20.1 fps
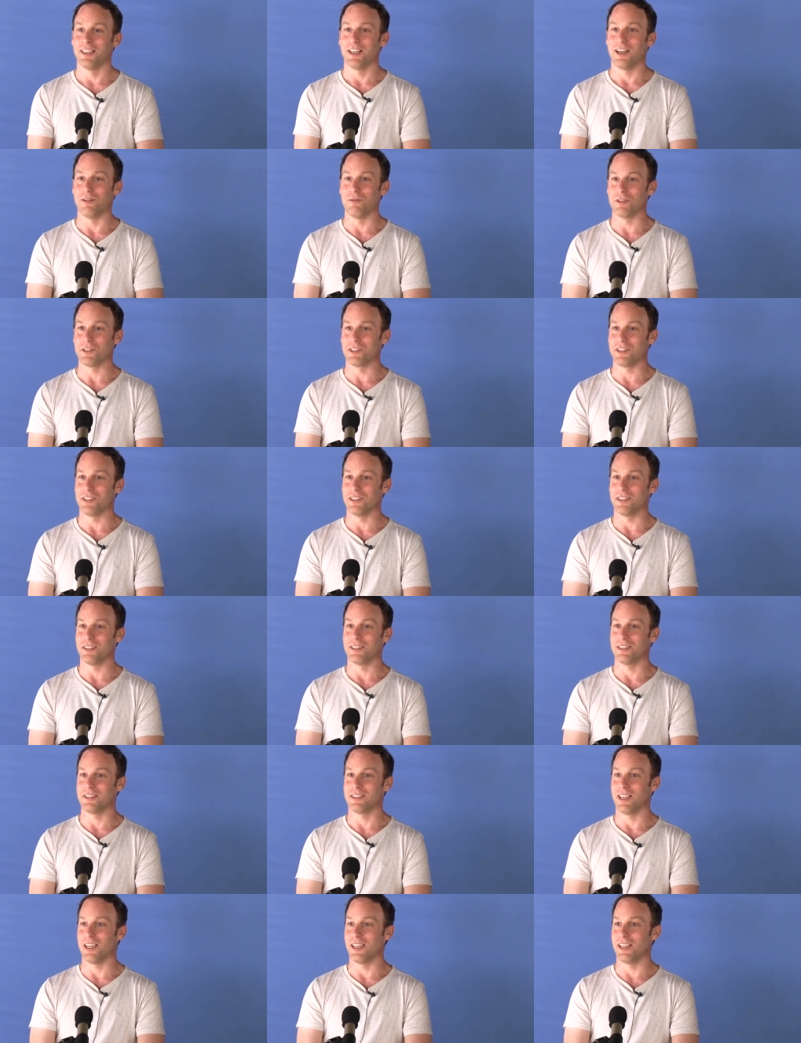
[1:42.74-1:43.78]
I
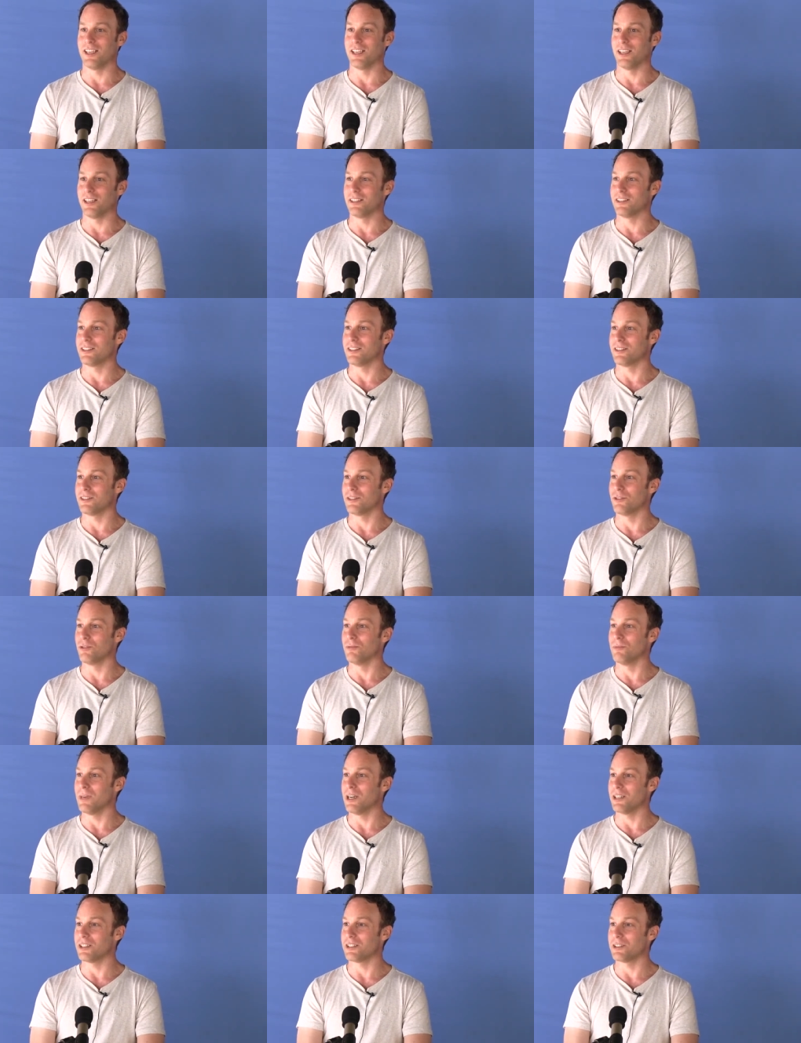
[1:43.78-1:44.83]
wasn't taking it too
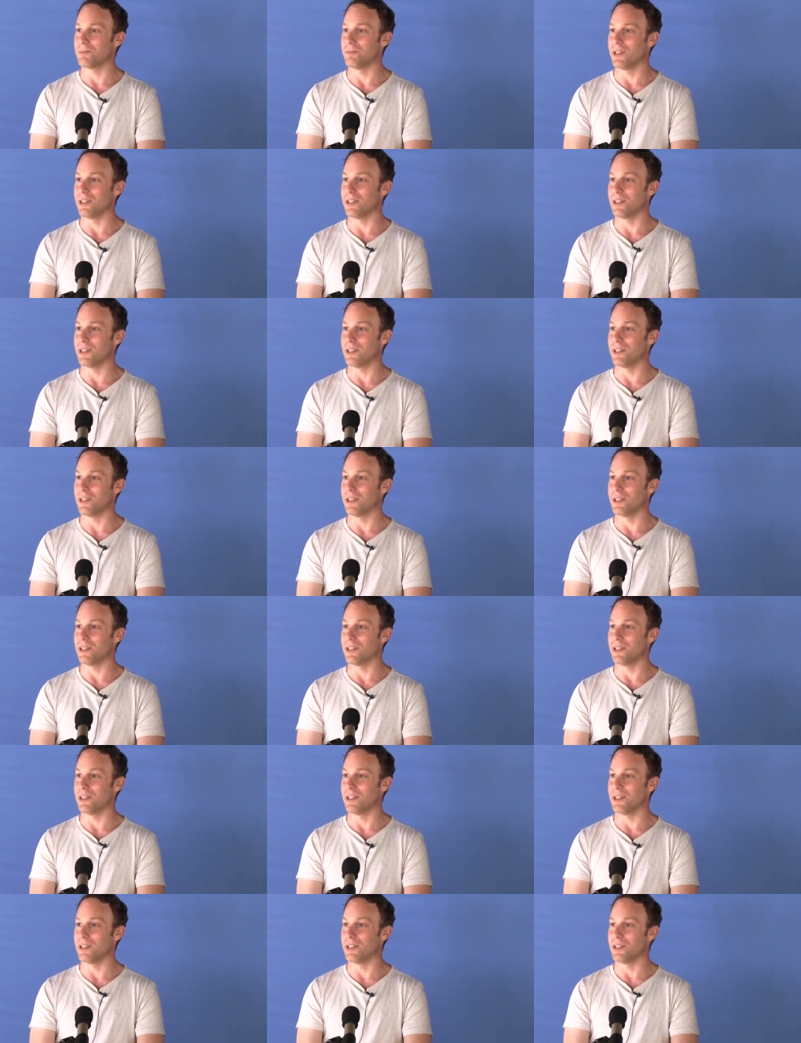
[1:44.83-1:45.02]
much.